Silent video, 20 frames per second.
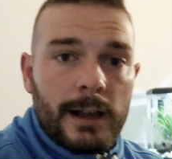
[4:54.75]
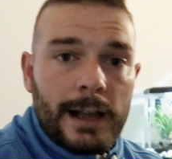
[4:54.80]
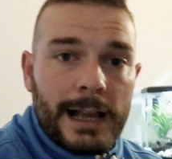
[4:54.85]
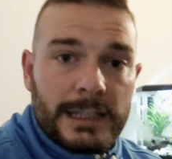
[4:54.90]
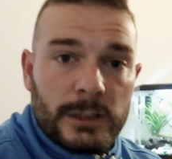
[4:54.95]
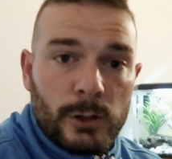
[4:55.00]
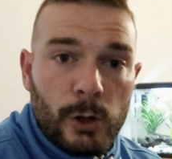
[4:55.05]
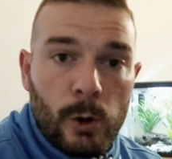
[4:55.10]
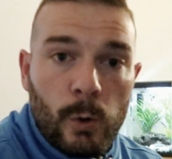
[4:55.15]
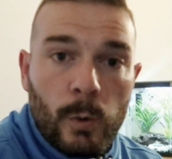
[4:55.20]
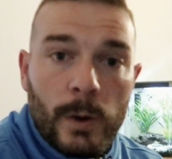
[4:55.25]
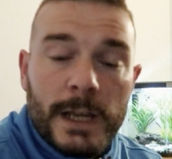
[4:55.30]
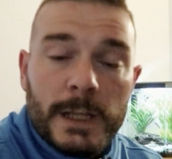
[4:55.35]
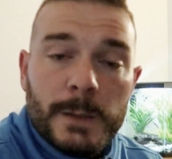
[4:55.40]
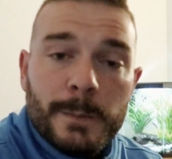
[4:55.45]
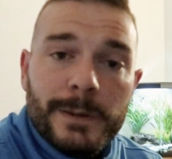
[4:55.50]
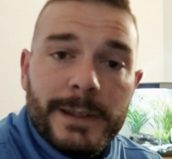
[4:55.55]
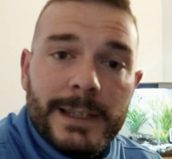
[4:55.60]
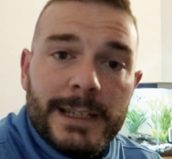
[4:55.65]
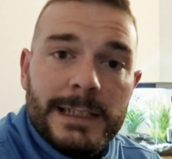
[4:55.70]
As
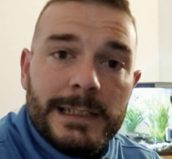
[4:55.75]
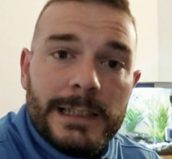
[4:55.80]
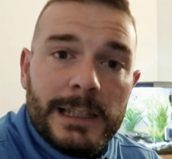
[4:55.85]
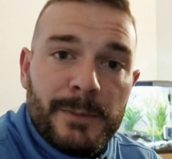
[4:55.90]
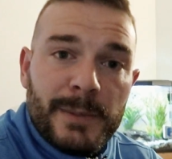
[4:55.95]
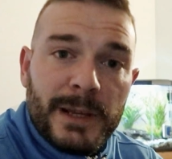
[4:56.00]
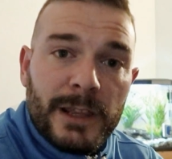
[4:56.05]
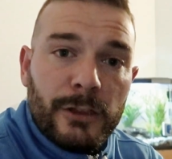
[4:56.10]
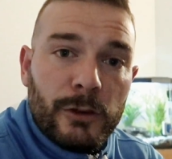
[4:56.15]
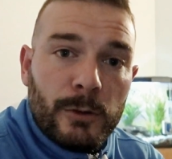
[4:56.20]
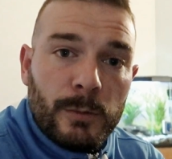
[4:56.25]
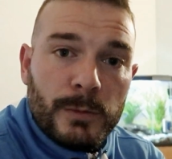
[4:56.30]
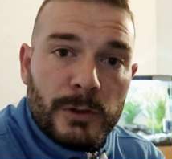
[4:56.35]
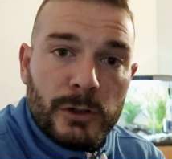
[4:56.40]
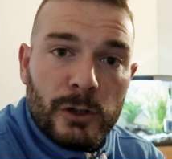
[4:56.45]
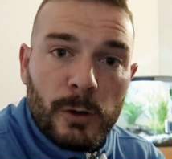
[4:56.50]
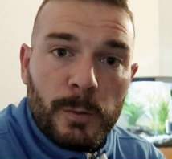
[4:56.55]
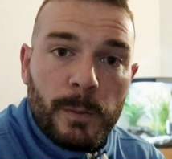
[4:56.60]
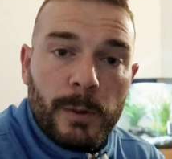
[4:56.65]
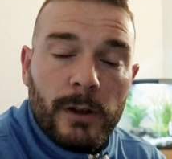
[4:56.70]
always, please leave me a
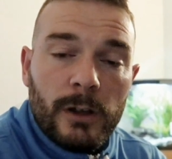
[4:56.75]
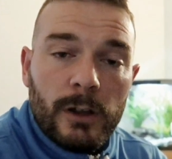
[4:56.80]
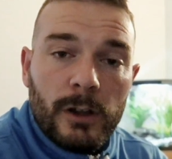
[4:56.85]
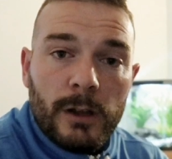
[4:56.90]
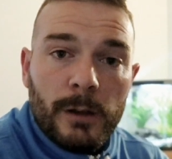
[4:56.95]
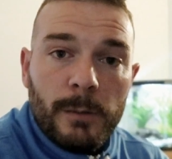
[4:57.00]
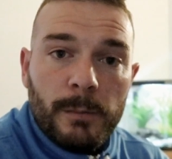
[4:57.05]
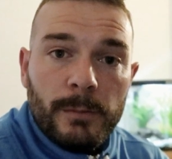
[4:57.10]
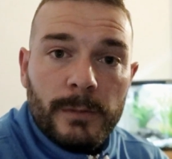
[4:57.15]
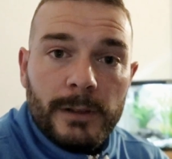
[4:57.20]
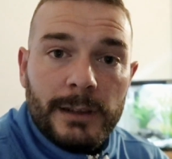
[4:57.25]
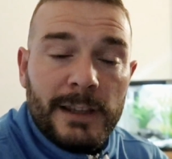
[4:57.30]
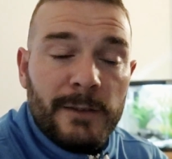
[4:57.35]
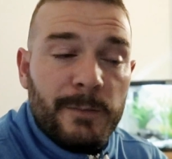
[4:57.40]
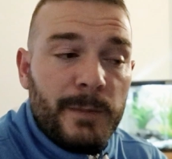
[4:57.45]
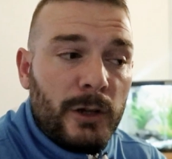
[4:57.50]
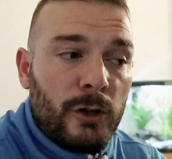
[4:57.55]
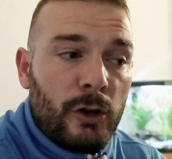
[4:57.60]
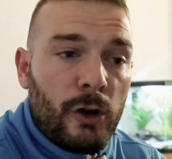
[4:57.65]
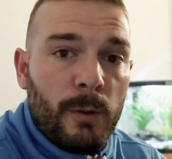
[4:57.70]
thumbs up,
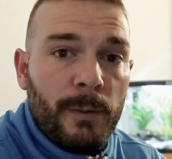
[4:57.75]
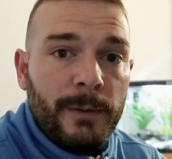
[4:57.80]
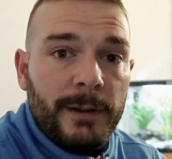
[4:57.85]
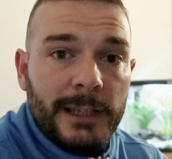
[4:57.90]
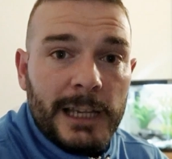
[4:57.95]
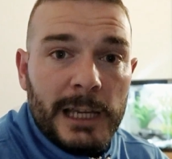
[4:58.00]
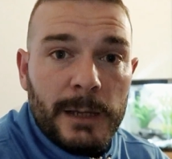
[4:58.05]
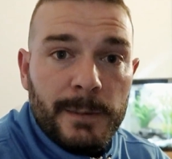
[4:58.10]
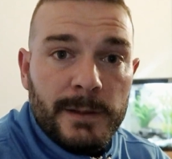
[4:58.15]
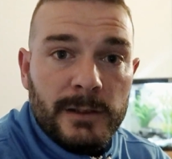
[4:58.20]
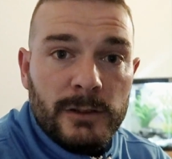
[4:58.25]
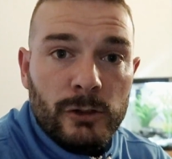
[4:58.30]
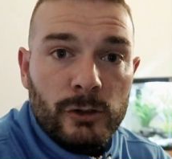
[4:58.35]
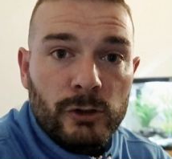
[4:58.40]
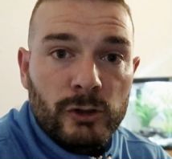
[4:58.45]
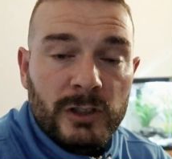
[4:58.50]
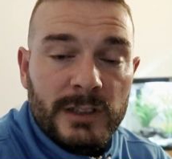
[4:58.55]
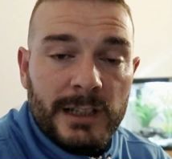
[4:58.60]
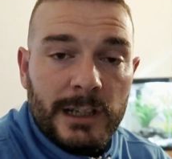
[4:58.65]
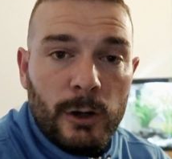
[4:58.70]
leave me a comment, keep in
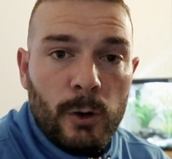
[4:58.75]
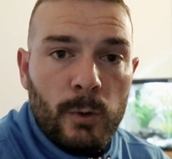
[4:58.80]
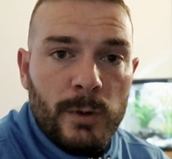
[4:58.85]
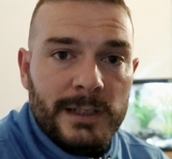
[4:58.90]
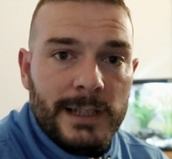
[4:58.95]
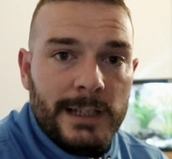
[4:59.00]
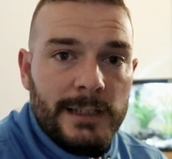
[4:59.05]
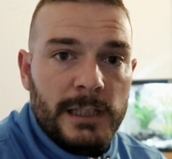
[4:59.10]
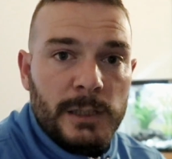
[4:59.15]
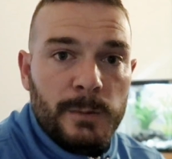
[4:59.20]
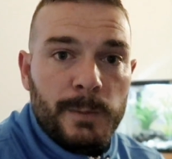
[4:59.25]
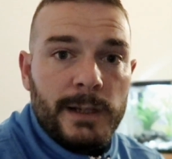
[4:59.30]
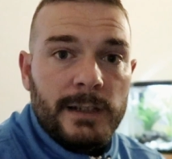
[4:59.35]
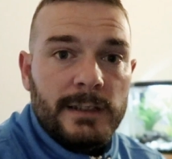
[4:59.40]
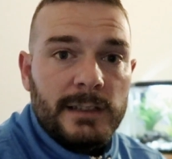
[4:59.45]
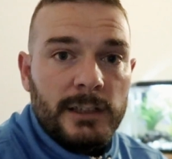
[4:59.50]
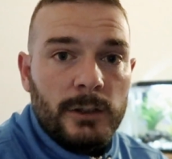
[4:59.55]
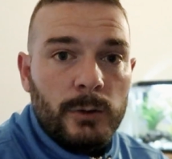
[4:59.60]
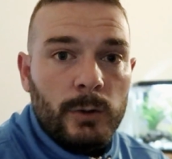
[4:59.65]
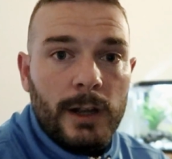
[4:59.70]
touch, because I always like to
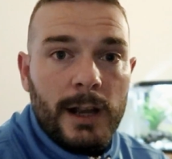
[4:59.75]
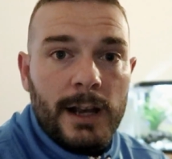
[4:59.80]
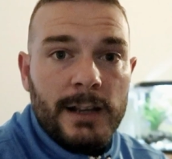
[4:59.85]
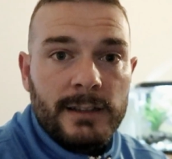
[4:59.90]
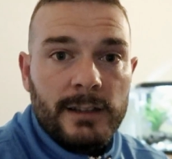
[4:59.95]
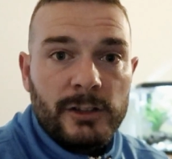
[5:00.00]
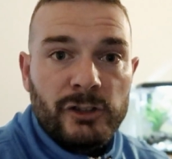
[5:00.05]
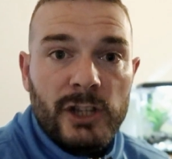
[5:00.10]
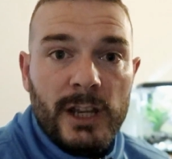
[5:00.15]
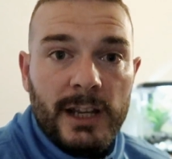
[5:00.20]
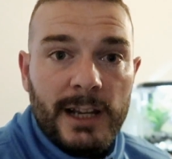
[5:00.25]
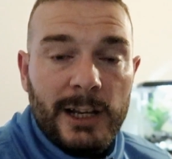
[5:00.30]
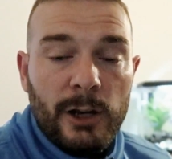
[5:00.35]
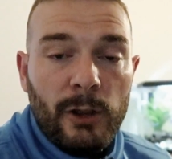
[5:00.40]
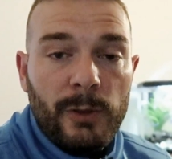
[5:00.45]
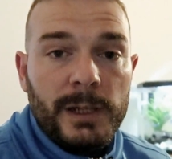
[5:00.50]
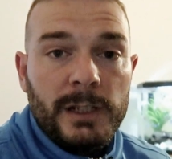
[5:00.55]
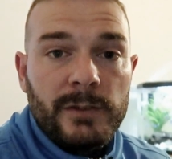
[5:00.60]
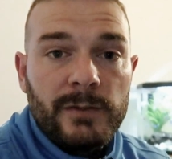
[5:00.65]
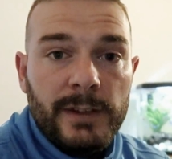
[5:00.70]
speak to you guys that check in
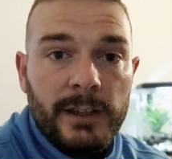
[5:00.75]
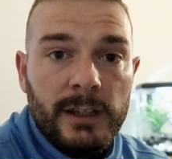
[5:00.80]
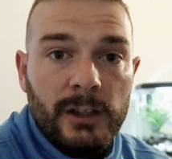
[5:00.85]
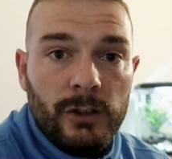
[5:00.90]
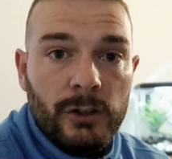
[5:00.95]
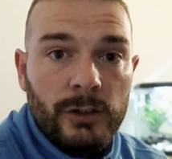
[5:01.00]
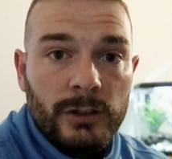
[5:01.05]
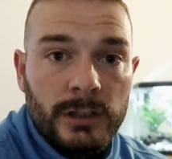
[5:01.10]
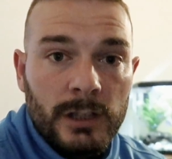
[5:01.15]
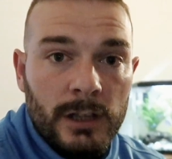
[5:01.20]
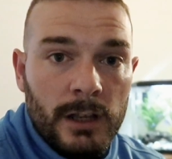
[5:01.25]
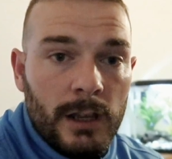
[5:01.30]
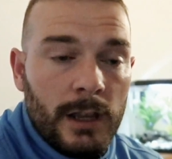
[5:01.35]
on these videos.